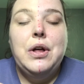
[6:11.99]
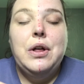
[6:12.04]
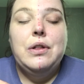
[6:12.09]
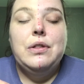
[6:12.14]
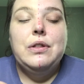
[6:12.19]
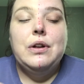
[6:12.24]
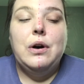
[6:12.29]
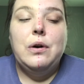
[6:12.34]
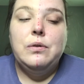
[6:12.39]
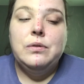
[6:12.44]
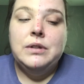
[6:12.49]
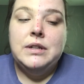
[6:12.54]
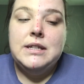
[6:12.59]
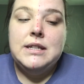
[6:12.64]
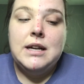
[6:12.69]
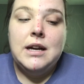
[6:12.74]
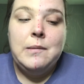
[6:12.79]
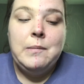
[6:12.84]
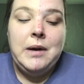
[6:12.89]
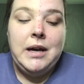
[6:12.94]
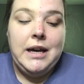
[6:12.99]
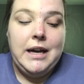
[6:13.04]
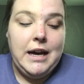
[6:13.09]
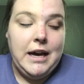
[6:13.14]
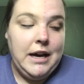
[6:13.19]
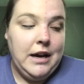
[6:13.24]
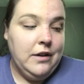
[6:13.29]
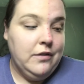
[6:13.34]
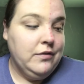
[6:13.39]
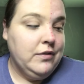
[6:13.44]
The only time I
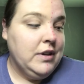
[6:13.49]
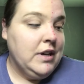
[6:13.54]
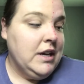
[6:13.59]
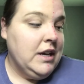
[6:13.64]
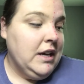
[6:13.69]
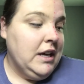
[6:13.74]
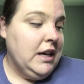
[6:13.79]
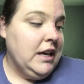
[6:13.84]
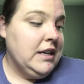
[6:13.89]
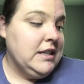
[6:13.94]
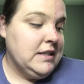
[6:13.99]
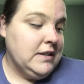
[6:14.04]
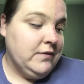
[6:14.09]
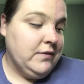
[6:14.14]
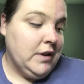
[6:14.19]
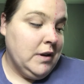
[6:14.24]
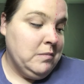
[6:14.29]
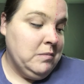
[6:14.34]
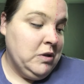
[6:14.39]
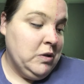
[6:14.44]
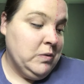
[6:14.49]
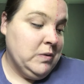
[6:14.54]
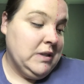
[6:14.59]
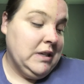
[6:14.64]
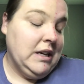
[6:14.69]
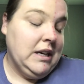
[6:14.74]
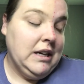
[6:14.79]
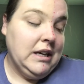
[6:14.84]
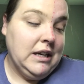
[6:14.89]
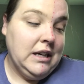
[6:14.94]
have is if I'm
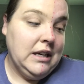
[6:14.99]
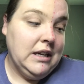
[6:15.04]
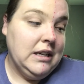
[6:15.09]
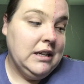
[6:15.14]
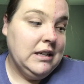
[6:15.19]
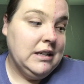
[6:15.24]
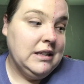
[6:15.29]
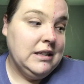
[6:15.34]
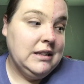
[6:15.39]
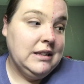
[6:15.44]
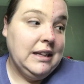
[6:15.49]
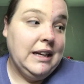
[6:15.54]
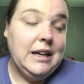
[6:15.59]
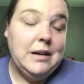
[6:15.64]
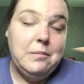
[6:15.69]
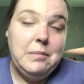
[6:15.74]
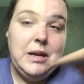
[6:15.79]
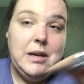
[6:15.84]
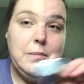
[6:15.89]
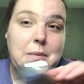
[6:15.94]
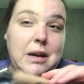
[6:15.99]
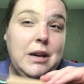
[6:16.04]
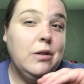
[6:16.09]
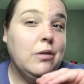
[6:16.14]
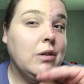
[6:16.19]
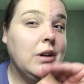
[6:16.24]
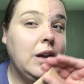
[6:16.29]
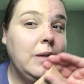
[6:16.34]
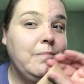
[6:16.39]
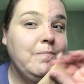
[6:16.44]
using like a BB
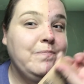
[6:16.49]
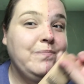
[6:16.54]
cream.